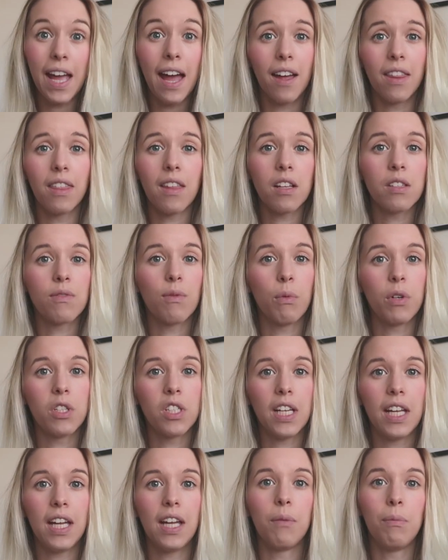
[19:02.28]
yeah, and thanks for
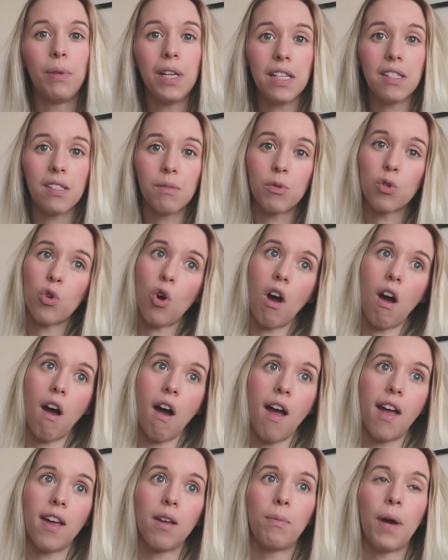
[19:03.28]
watching, and please
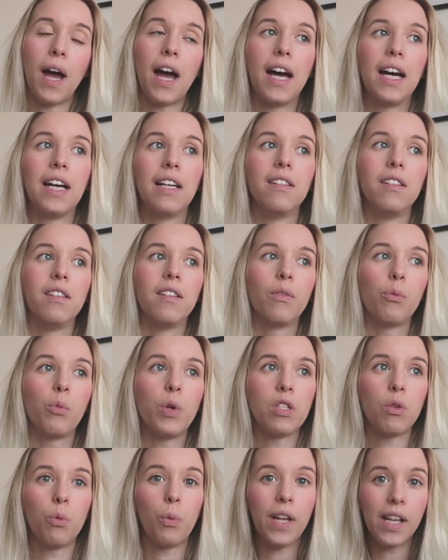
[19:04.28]
subscribe, and we
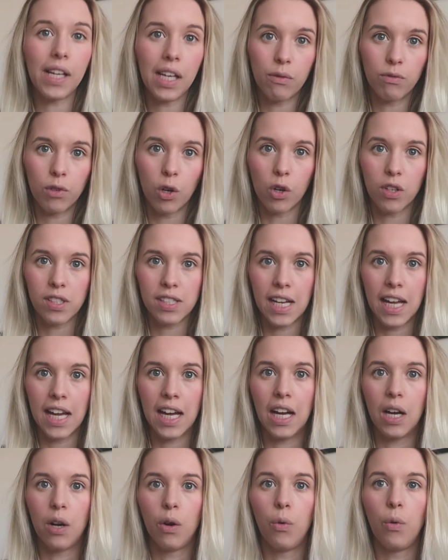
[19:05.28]
do weekly vlogs
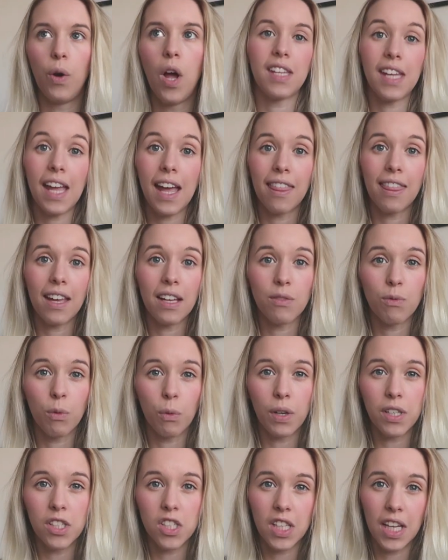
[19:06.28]
now. So yeah, thanks for
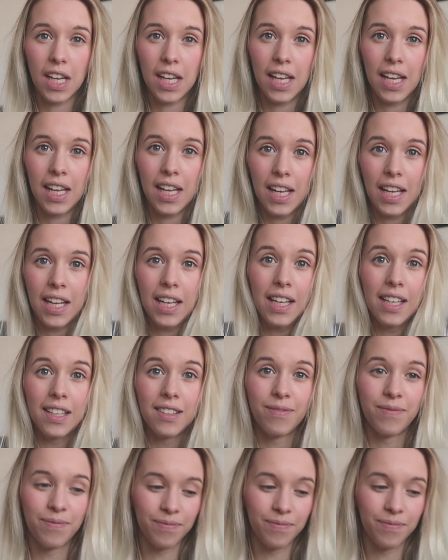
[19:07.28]
watching.